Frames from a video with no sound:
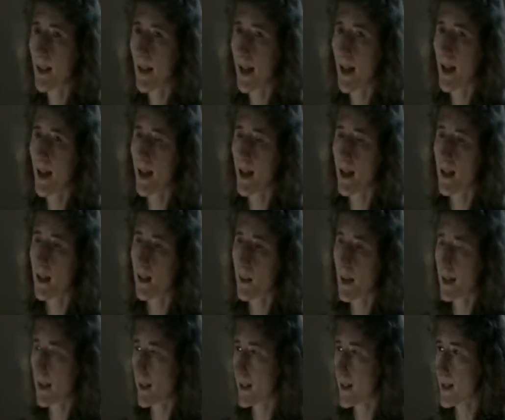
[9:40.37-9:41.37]
and
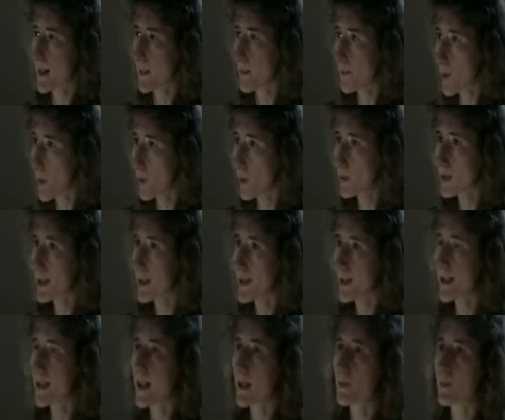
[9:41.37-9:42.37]
make it as a
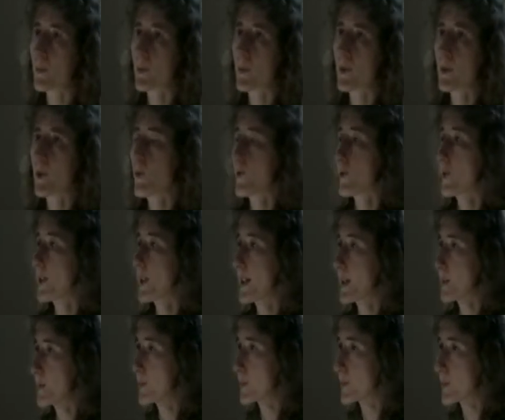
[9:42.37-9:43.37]
poultice and put it over
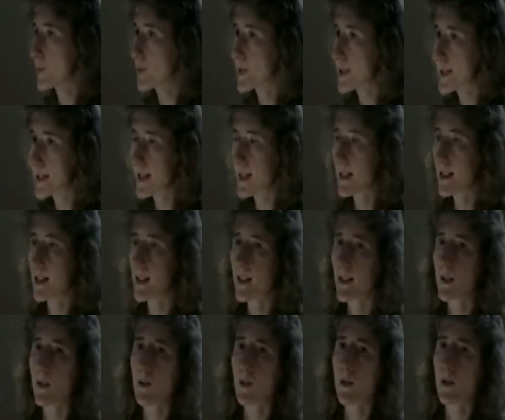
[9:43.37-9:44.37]
like a bruised
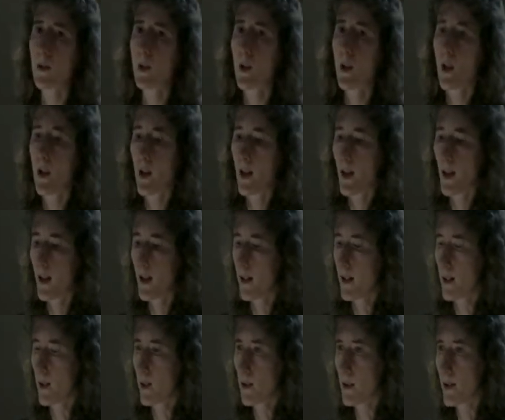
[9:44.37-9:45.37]
knee or
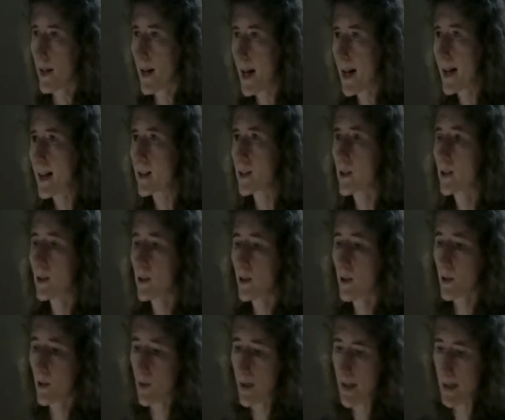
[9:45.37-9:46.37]
ankle
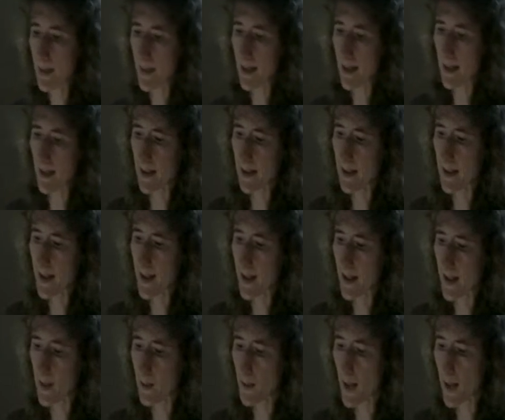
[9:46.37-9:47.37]
or something like
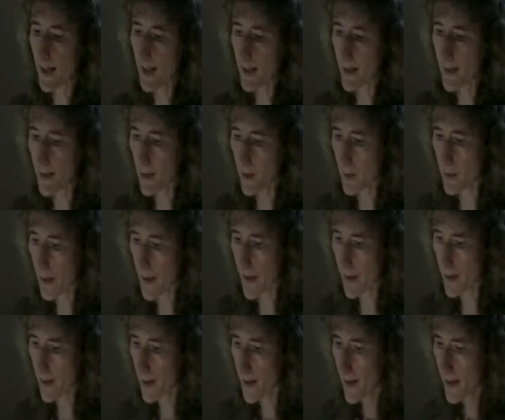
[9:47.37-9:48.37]
that, and bind it
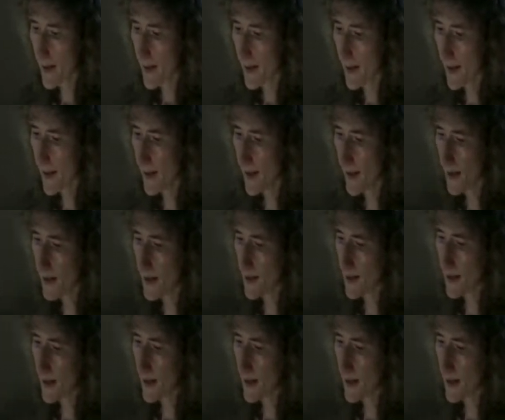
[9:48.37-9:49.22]
around. And